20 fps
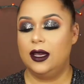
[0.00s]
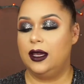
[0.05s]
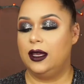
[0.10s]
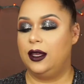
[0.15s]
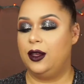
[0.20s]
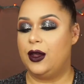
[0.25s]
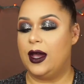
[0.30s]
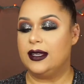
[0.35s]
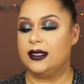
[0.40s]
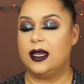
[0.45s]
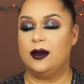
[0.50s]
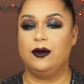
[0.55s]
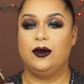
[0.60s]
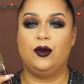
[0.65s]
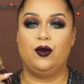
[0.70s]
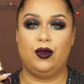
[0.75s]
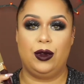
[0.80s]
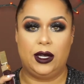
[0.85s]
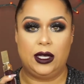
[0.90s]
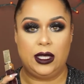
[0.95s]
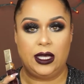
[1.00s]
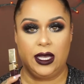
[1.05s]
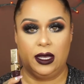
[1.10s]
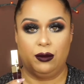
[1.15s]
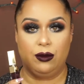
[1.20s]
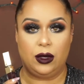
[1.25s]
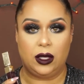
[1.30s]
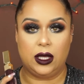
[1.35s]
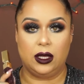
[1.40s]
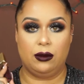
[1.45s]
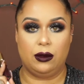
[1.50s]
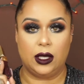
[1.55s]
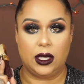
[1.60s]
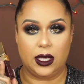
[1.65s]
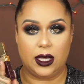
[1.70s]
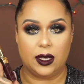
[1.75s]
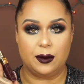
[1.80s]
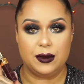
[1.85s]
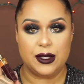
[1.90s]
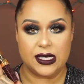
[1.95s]
You guys, I'm really, really,
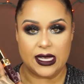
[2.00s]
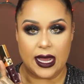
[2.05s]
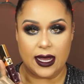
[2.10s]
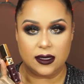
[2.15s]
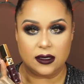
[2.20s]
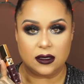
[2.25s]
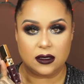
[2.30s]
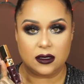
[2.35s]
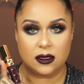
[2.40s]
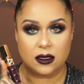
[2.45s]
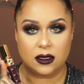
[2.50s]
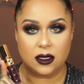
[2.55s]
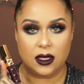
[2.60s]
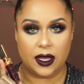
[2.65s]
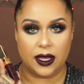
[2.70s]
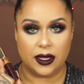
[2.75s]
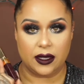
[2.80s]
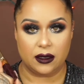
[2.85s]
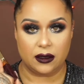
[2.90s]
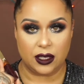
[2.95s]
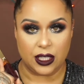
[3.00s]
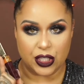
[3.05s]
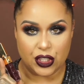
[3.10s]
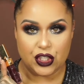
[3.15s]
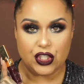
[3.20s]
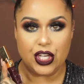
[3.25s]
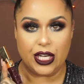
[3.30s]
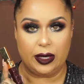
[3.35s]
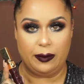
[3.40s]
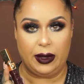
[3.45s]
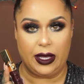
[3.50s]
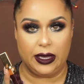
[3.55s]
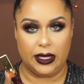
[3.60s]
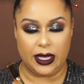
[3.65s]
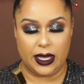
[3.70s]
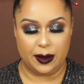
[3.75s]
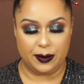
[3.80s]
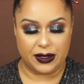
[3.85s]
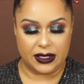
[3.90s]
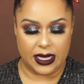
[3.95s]
really obsessed. Like
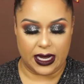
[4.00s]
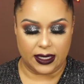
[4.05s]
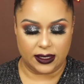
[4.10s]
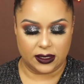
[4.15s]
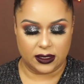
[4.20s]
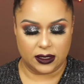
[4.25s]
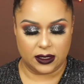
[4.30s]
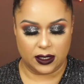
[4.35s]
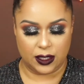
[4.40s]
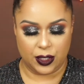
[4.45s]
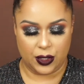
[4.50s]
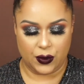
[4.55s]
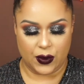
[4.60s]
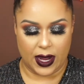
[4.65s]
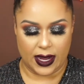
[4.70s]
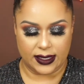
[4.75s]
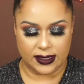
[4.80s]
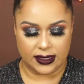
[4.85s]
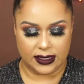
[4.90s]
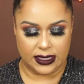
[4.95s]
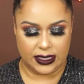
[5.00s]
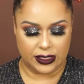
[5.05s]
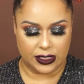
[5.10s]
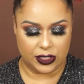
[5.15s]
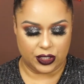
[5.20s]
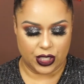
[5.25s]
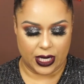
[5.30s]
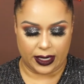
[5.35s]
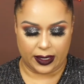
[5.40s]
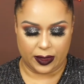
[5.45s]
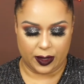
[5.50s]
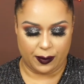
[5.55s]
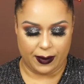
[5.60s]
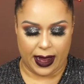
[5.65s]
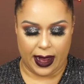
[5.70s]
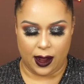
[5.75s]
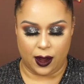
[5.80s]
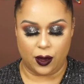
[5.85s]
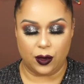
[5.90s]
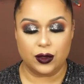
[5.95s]
legitimately obsessed. You guys need to check them
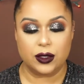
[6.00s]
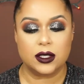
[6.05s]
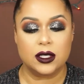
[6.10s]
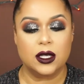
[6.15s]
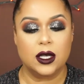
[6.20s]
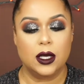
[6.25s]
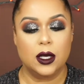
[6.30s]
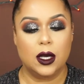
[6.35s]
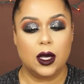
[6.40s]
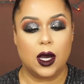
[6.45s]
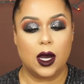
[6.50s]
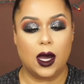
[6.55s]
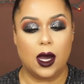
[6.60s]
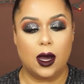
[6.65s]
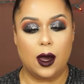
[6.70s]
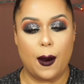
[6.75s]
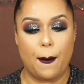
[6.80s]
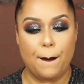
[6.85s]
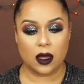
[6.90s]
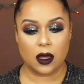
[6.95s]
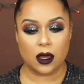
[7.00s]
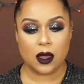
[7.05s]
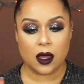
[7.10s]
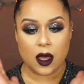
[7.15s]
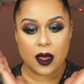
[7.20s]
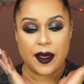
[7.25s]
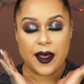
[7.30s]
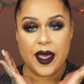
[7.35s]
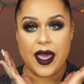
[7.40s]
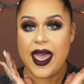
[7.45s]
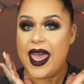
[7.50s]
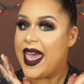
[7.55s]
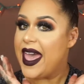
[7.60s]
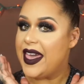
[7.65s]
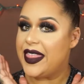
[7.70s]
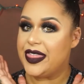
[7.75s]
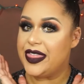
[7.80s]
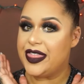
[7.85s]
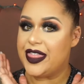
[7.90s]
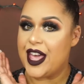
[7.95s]
out. And
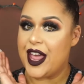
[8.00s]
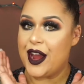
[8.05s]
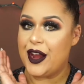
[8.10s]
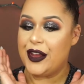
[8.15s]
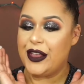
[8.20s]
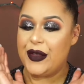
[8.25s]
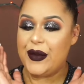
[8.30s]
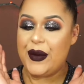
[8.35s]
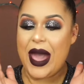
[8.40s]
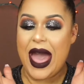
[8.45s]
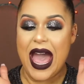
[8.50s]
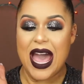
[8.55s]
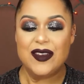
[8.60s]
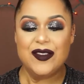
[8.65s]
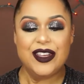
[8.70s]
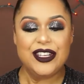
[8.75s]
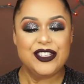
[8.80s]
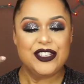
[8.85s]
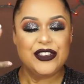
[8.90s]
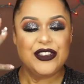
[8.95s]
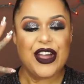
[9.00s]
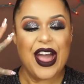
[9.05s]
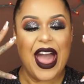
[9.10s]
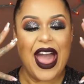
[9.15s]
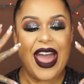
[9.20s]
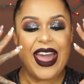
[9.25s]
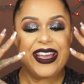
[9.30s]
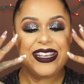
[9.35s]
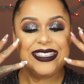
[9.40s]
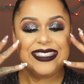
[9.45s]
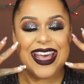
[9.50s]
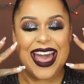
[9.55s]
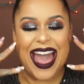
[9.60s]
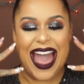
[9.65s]
there you have it, you guys.